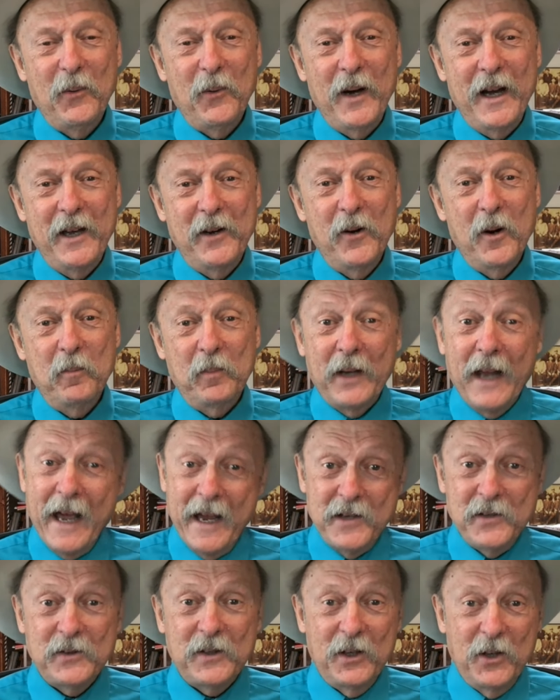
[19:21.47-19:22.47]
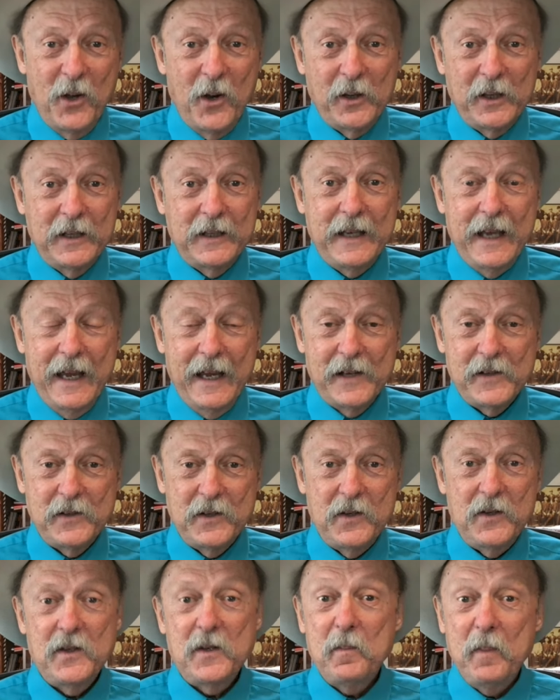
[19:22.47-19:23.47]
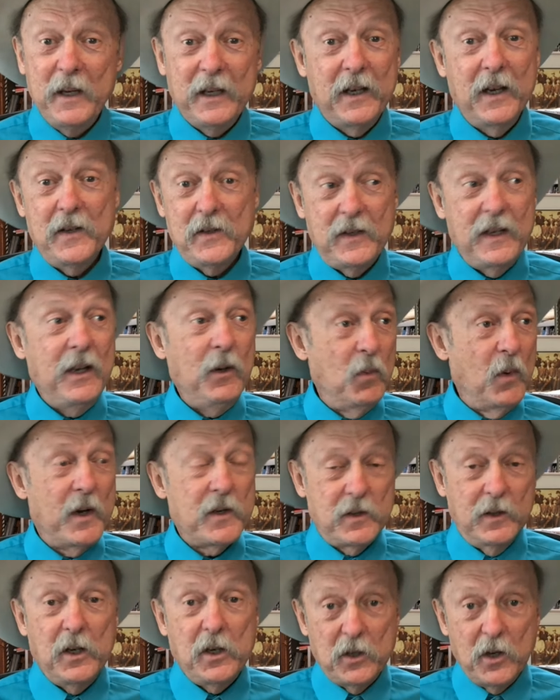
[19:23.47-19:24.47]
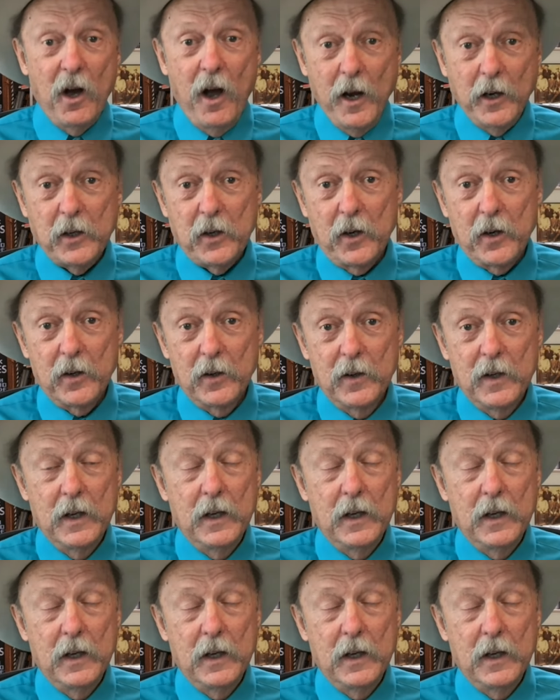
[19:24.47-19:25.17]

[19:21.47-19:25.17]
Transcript: Wyatt Earp lasted long in Kansas because he wasn't a talker.